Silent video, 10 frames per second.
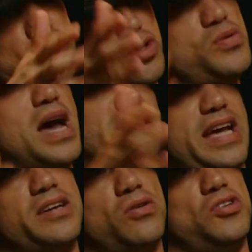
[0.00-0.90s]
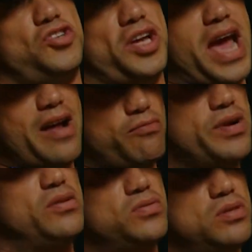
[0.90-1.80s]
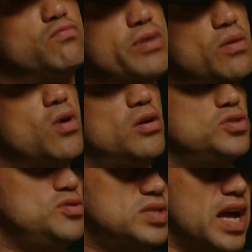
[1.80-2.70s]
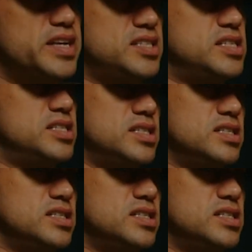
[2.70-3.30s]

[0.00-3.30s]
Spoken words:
to that technology and real world use cases.